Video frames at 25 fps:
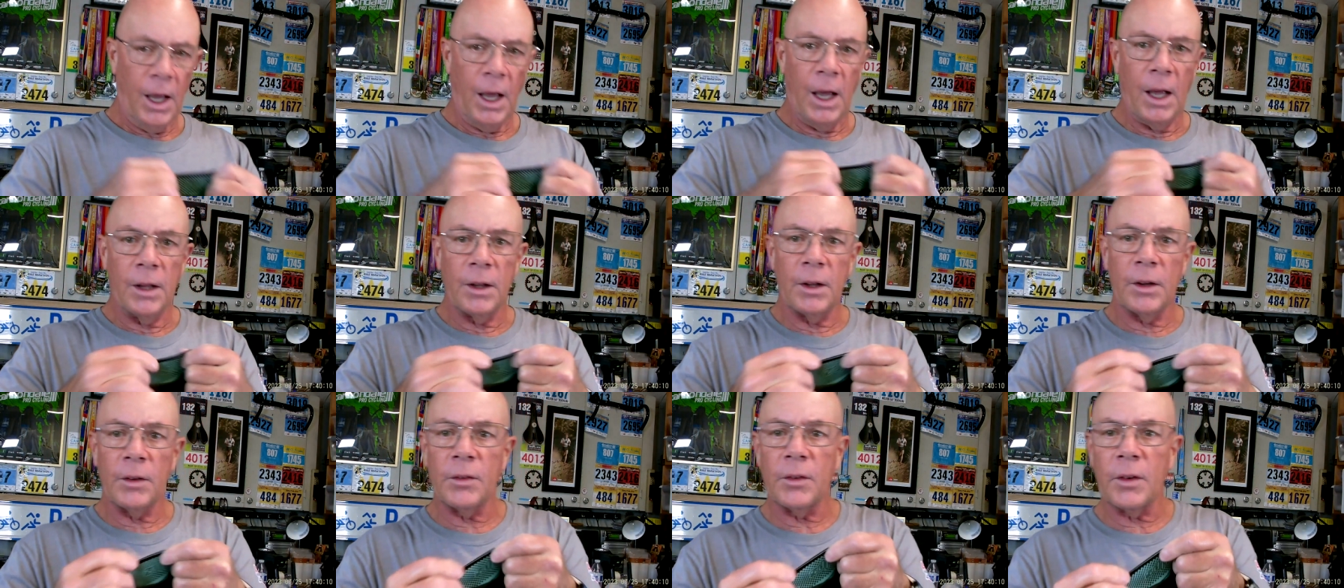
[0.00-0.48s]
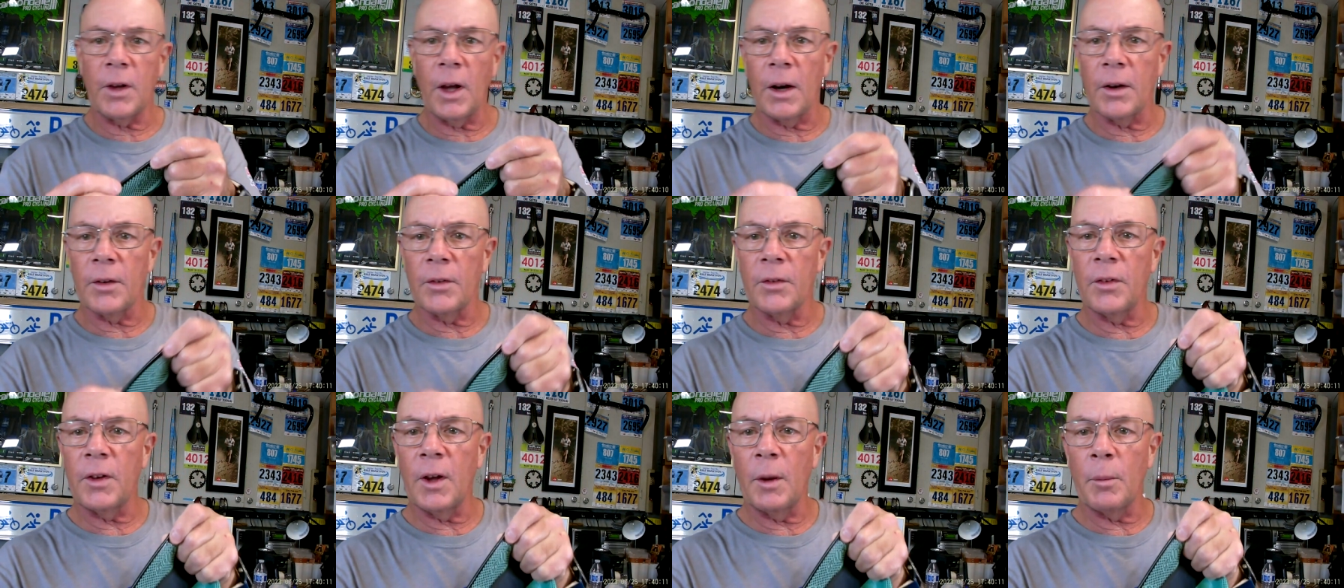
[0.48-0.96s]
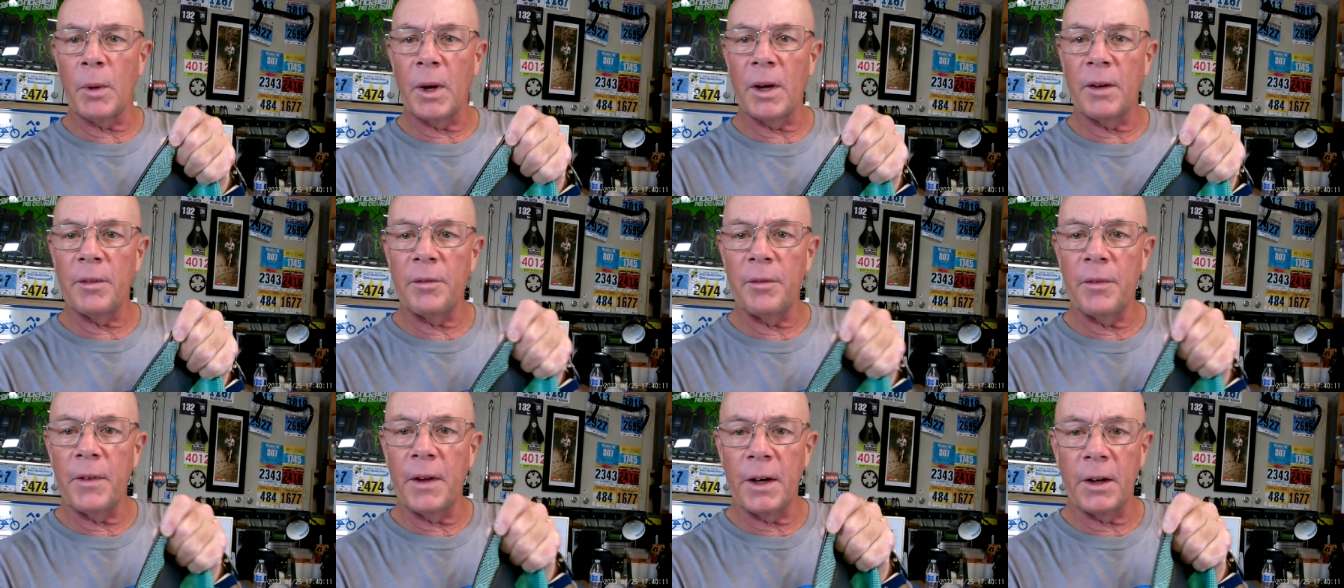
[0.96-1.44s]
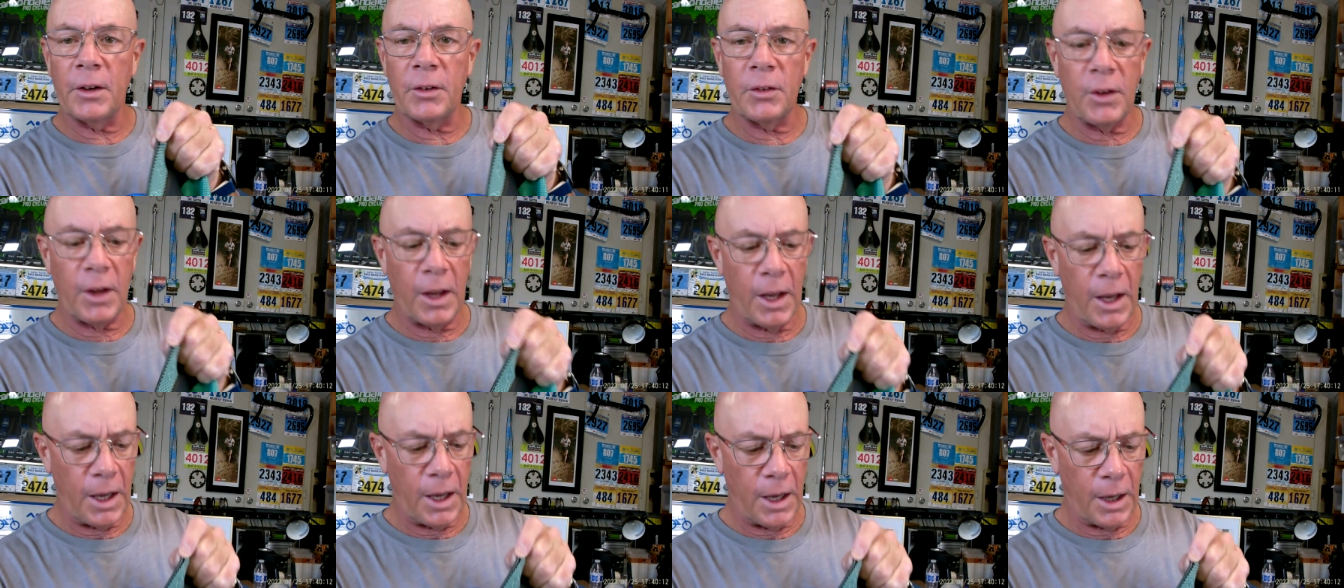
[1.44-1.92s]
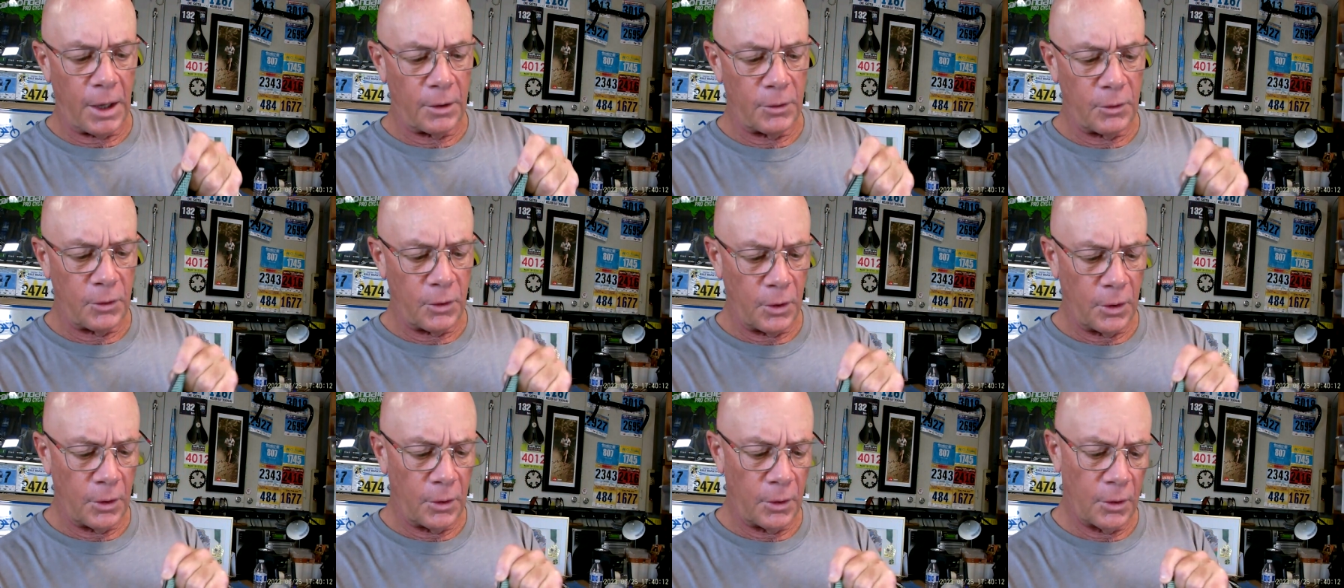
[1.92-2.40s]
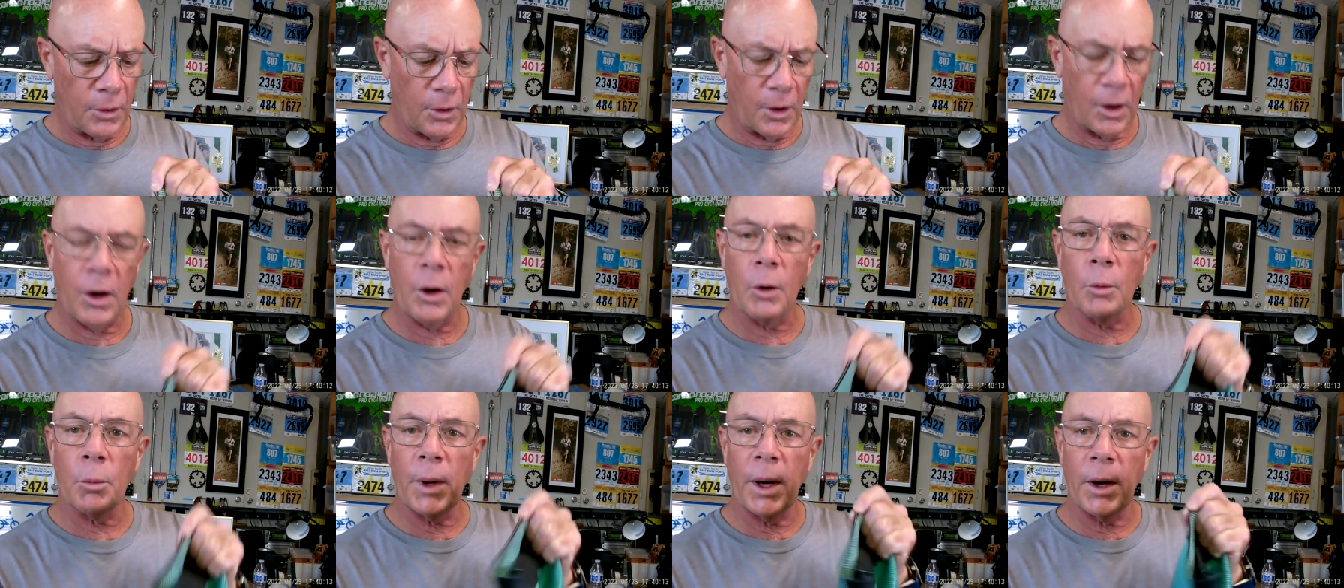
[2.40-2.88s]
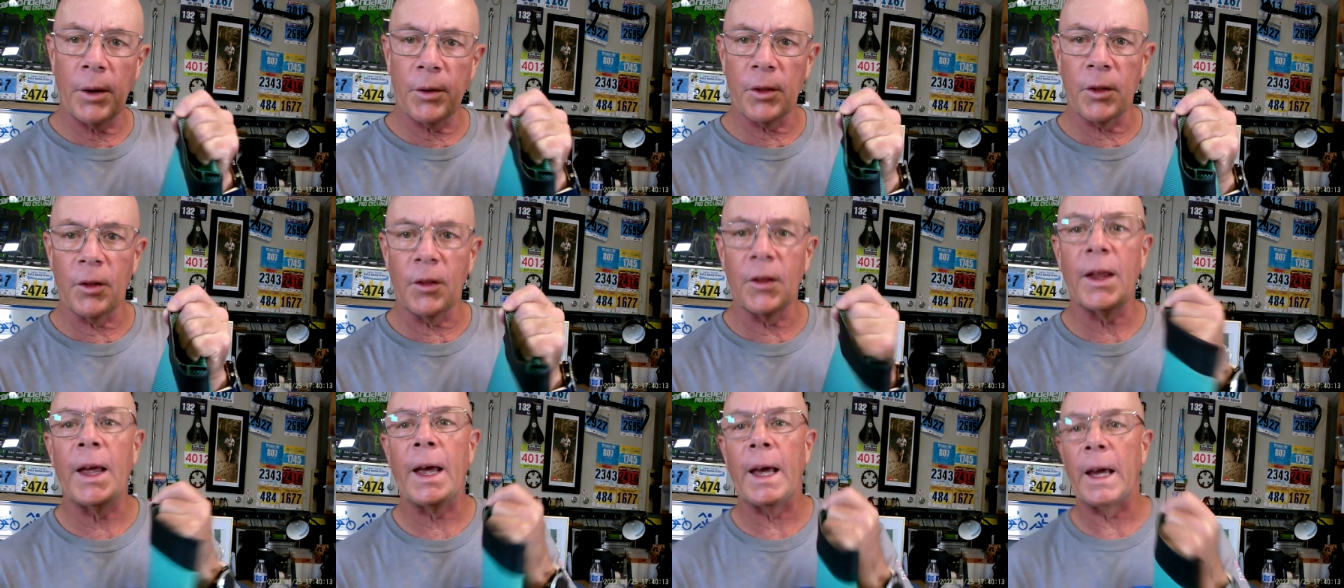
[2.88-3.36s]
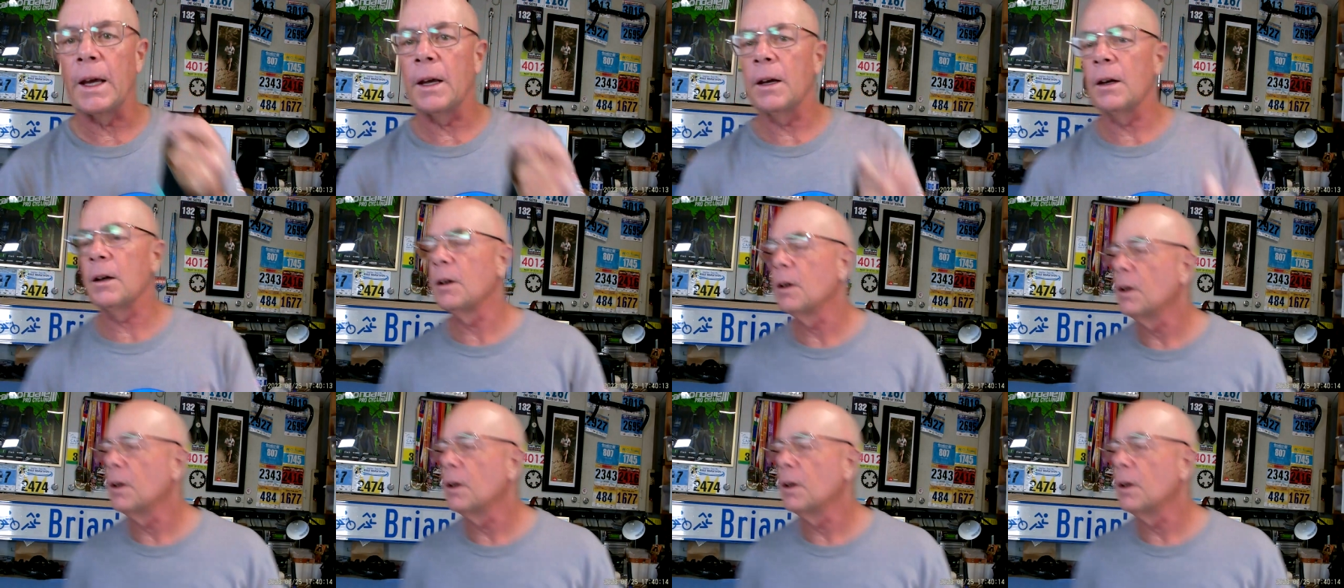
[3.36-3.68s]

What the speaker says: and it's got a semi-finished edge around the leg.